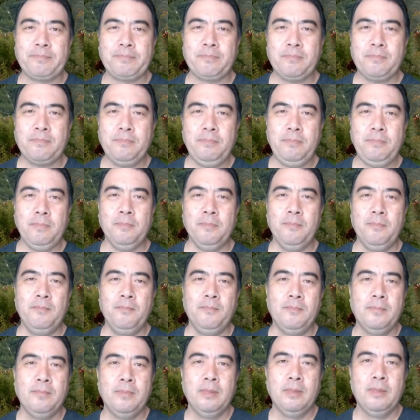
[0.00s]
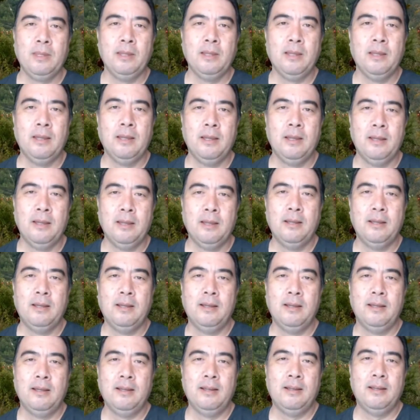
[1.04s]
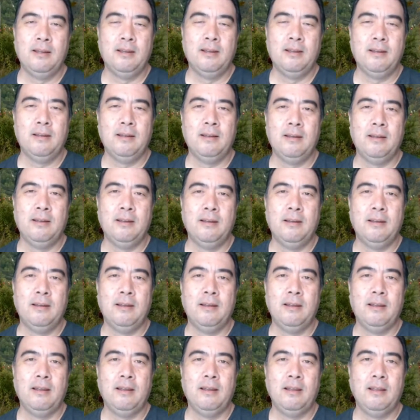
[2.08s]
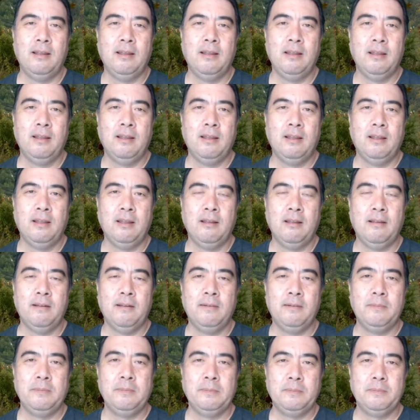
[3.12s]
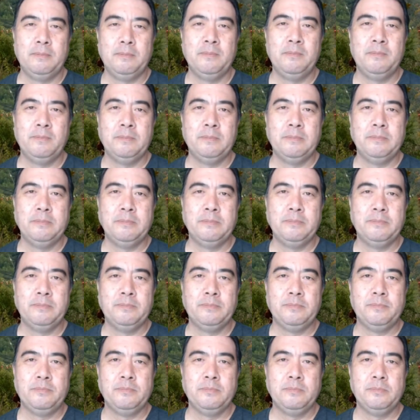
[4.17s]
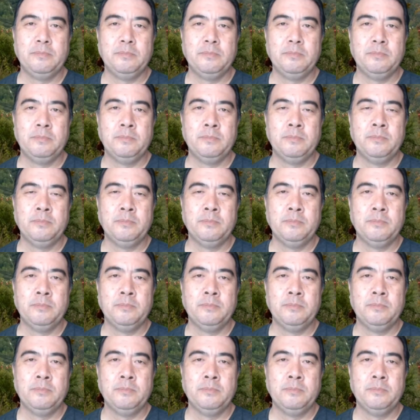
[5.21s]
(silent)